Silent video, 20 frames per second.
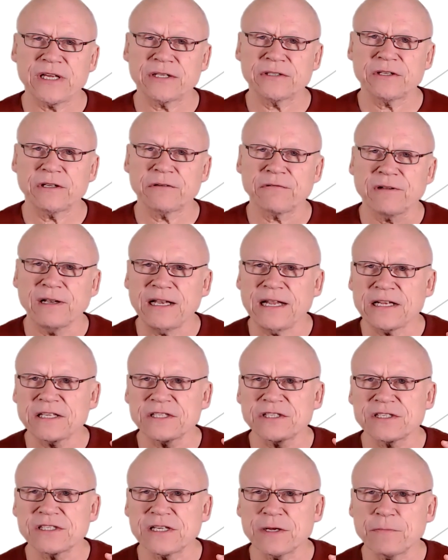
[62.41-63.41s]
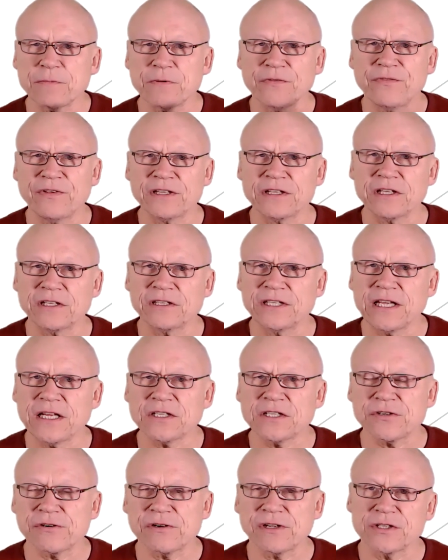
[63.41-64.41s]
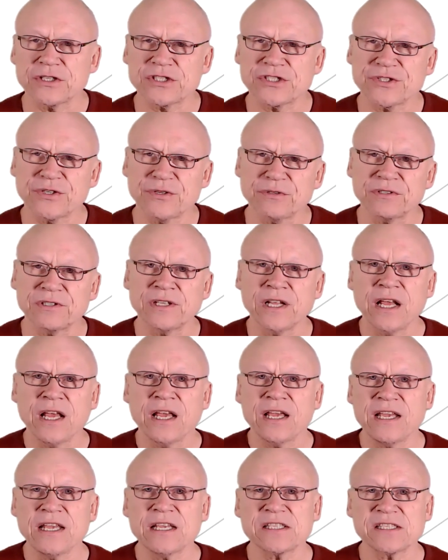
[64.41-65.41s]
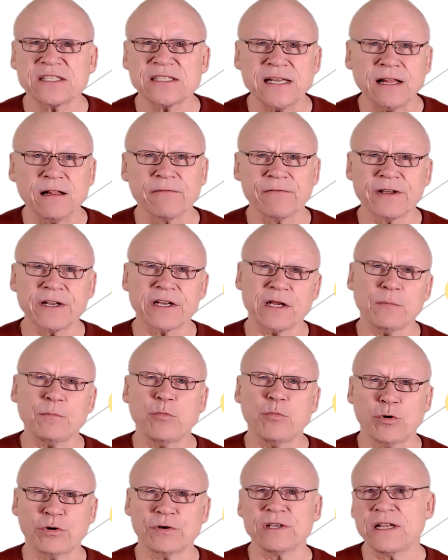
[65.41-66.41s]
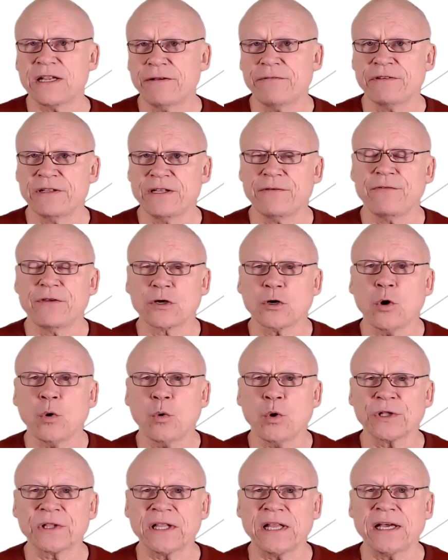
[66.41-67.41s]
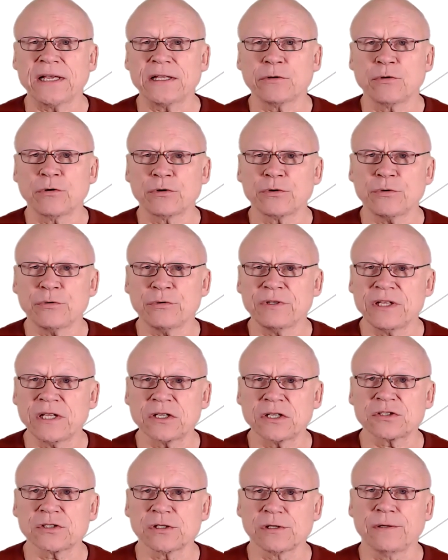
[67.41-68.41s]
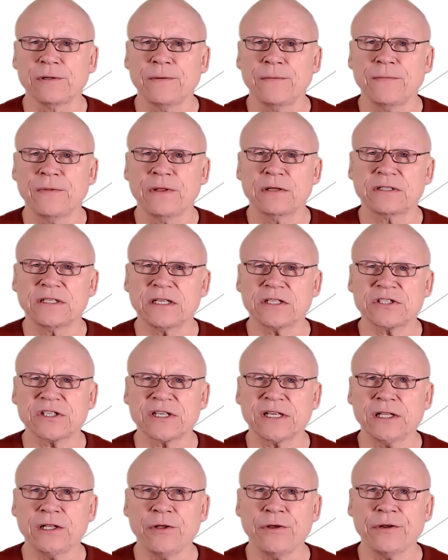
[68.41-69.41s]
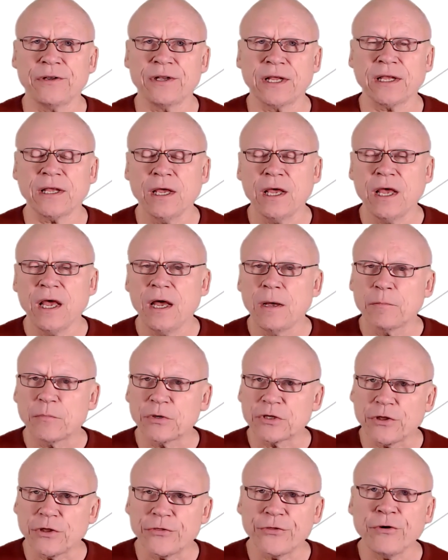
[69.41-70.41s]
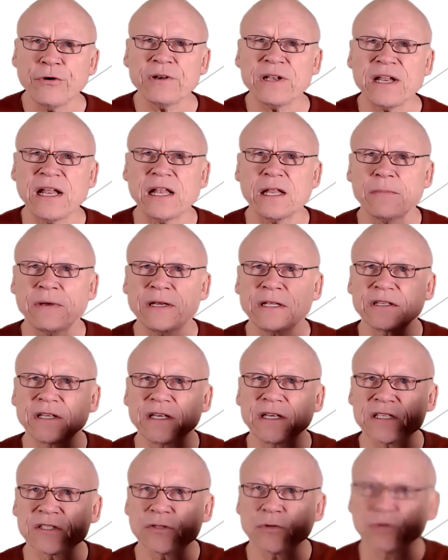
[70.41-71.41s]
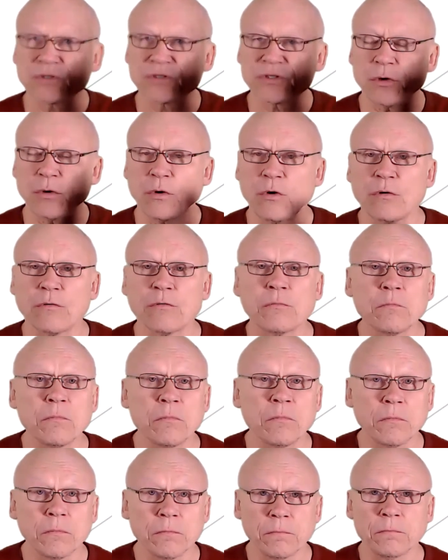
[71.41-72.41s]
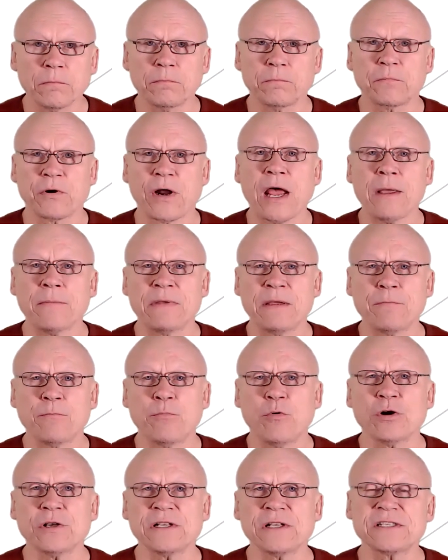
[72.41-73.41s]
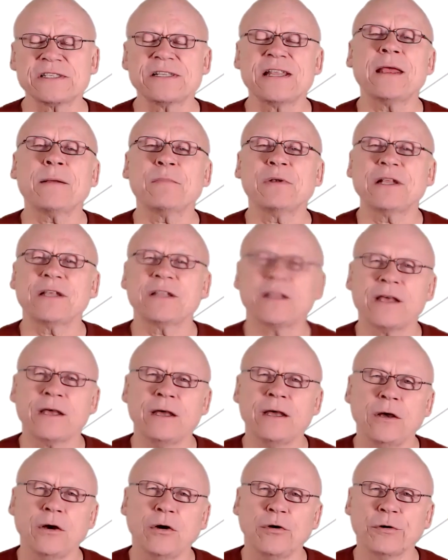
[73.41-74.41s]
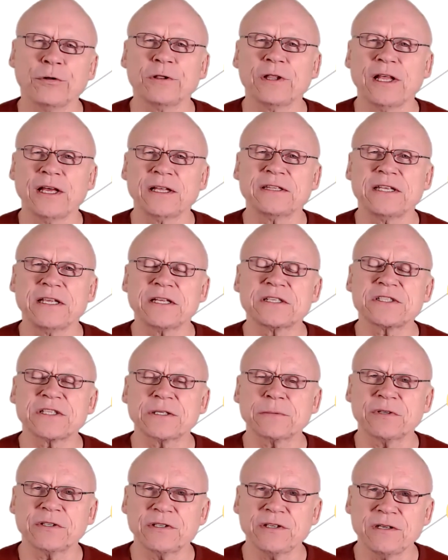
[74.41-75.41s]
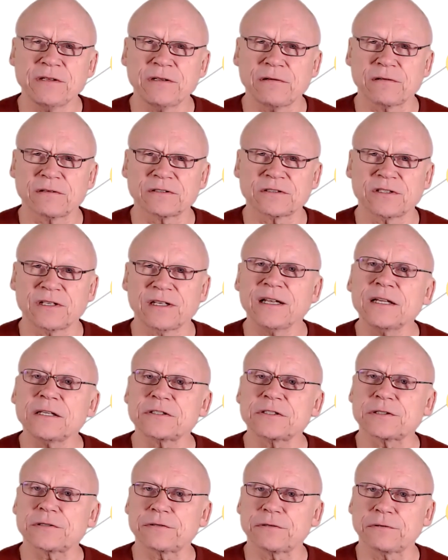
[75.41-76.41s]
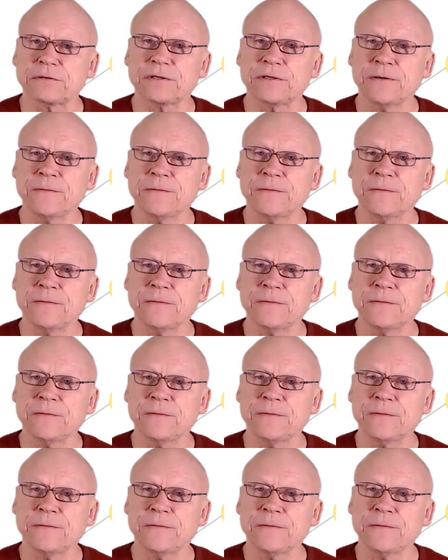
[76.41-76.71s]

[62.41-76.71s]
And the relationship between the teacher and the student is still very important, even if you go online or do digital teaching and learning. But the third element is also of prime importance, namely the online teaching materials, the literature.